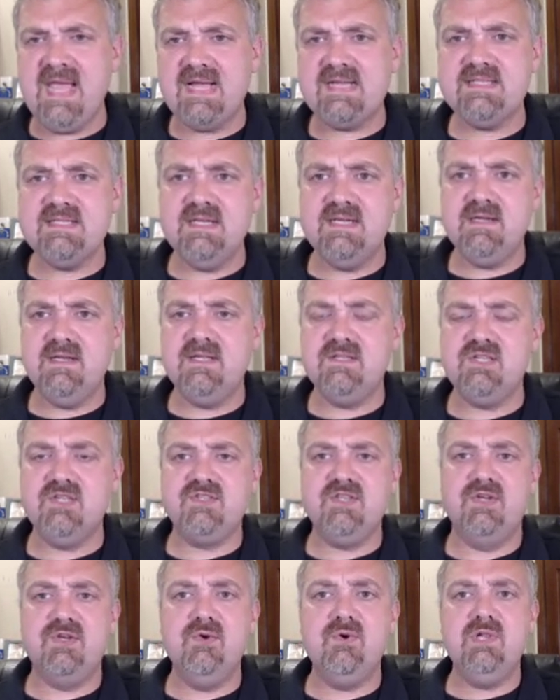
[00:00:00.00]
Next in
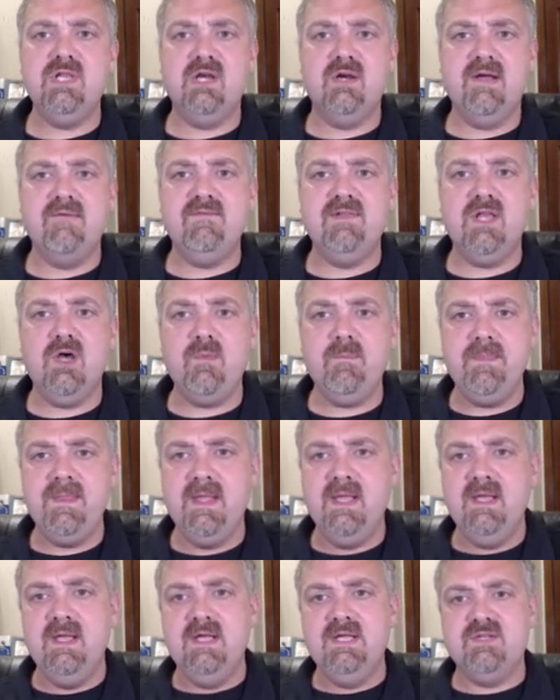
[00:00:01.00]
is just the nuclear
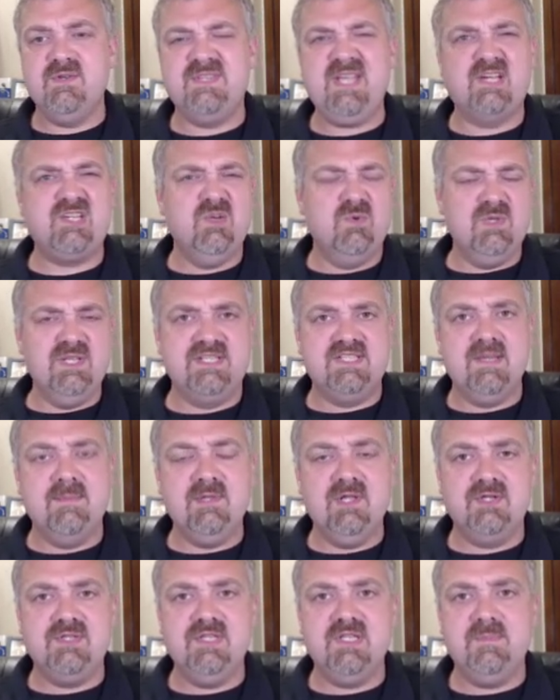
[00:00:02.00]
envelope. So it's actually
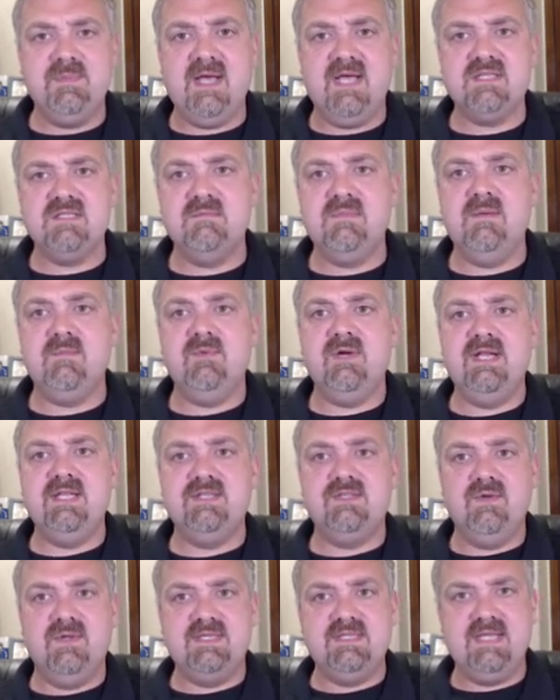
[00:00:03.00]
really similar to the plasma
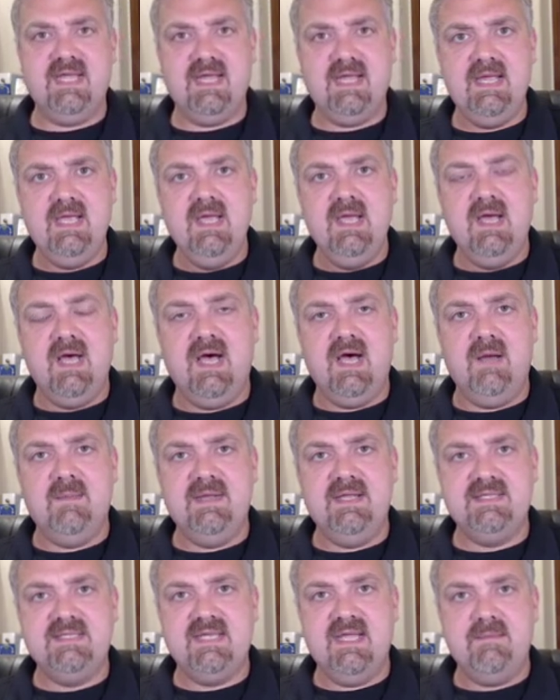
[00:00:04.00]
membrane. So it's
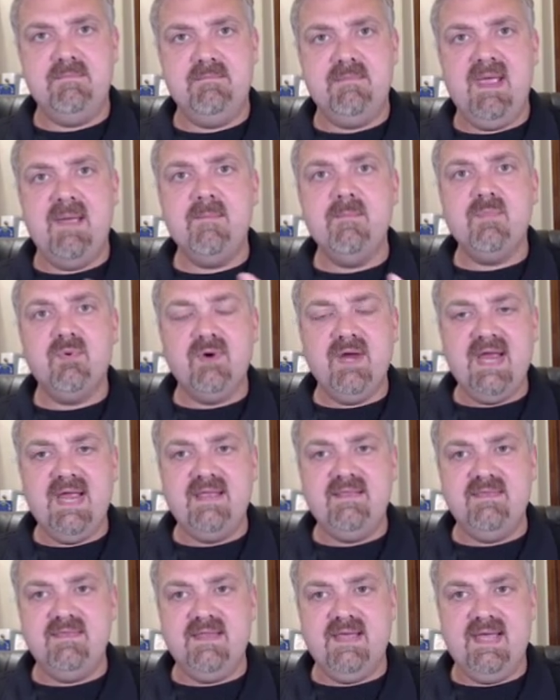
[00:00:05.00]
a
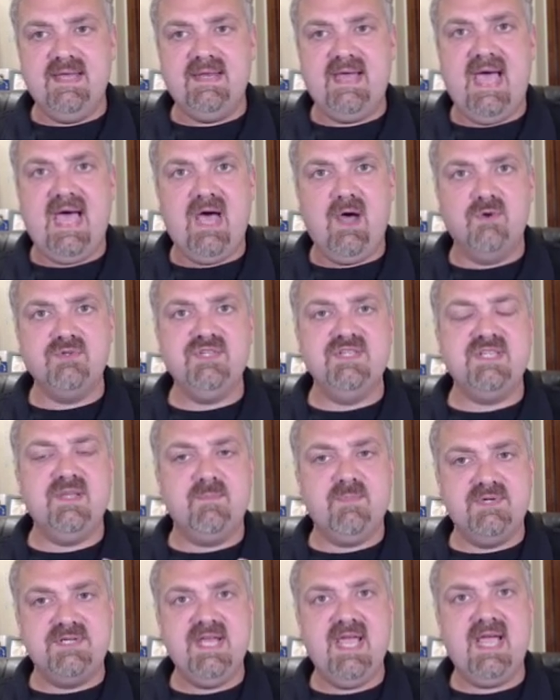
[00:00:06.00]
membrane that
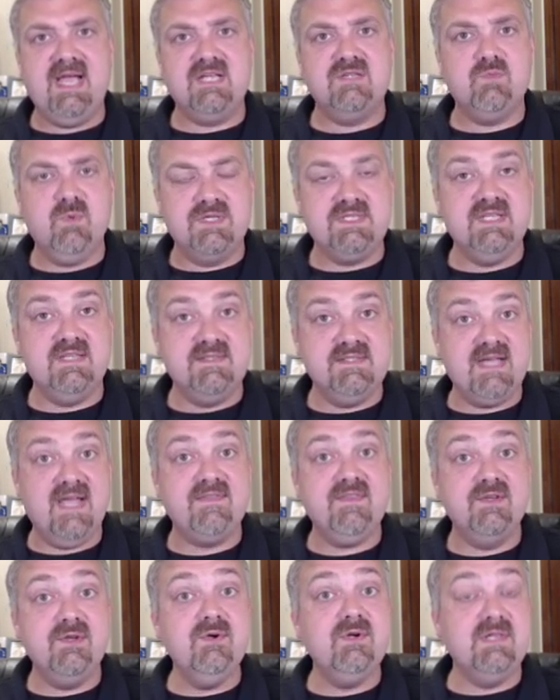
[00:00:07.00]
houses and protects what's
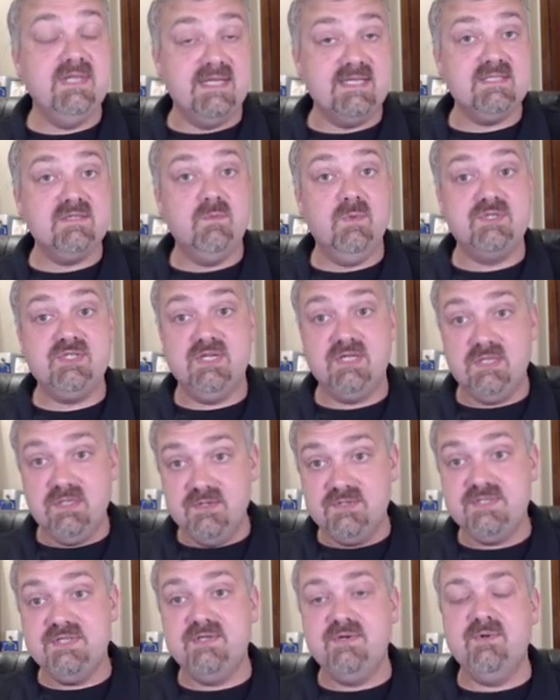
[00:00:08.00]
inside the nucleus, which
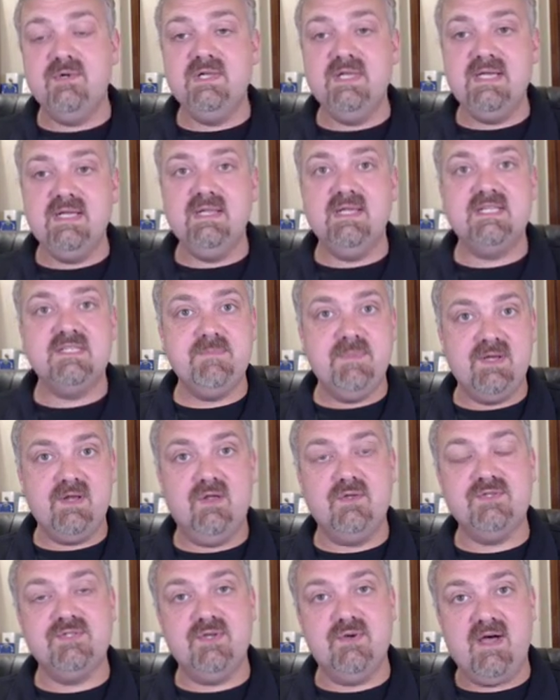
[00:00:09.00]
includes the nucleolus,
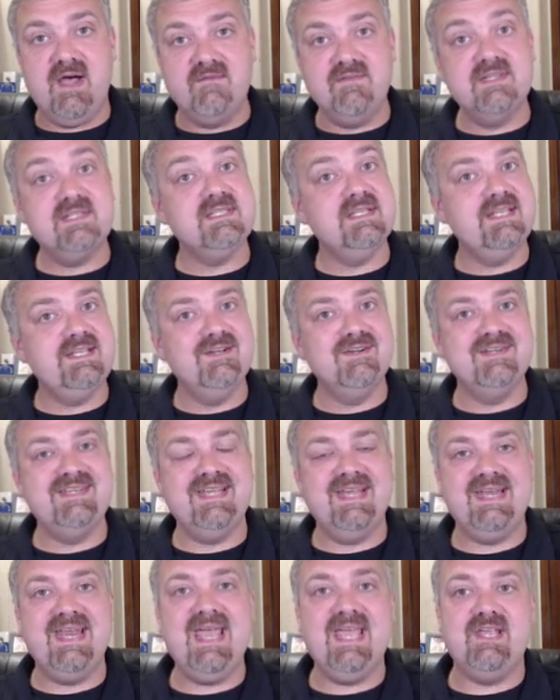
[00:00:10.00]
but also obviously
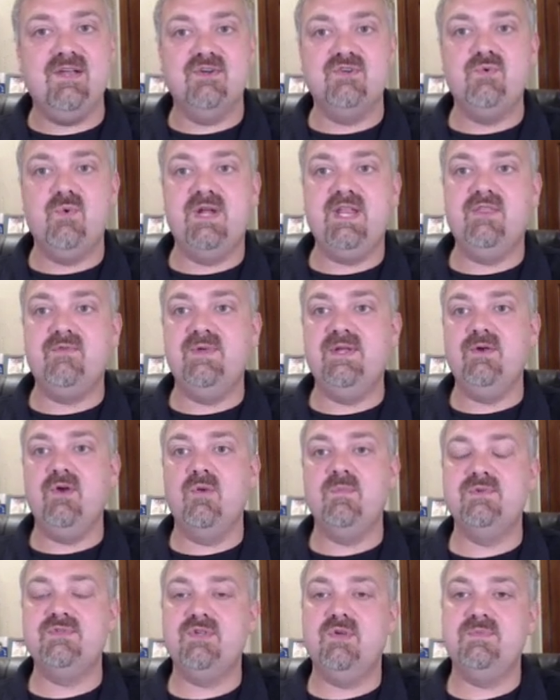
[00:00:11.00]
your DNA, your 23
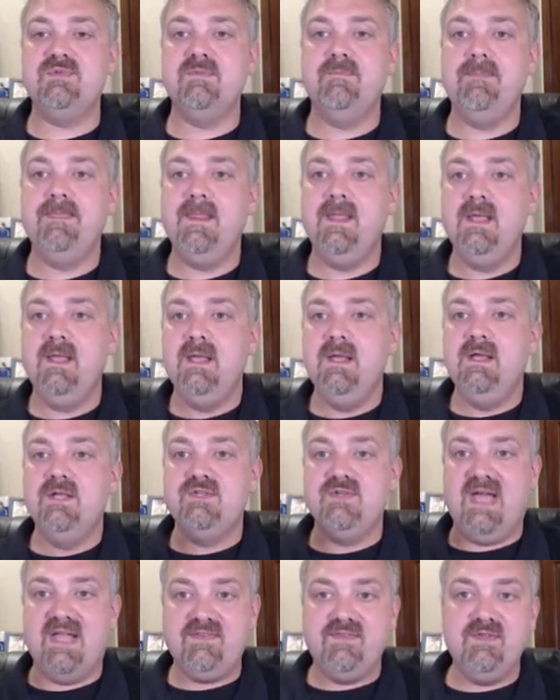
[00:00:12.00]
chromosomes.
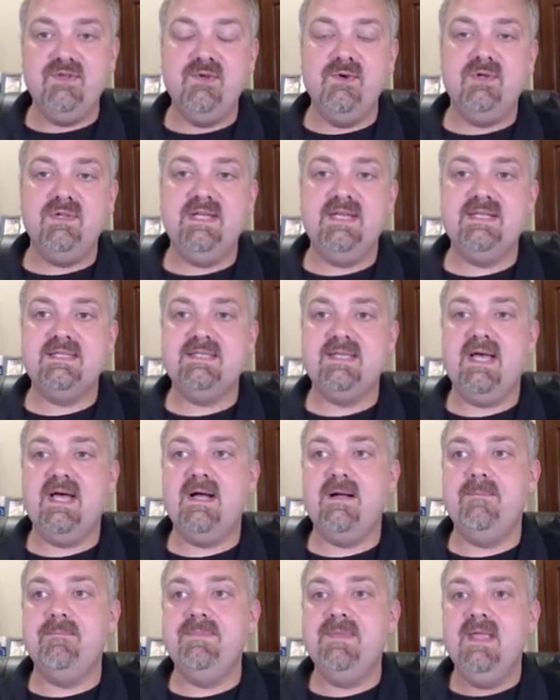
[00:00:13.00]
So that's the nucleus.
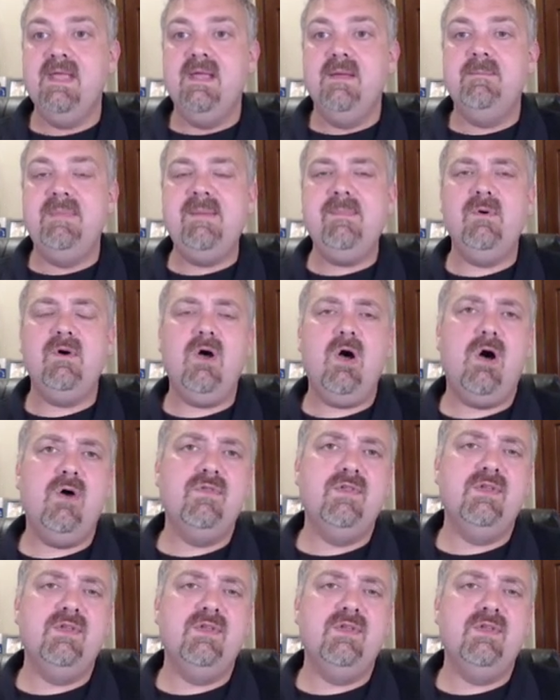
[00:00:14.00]
People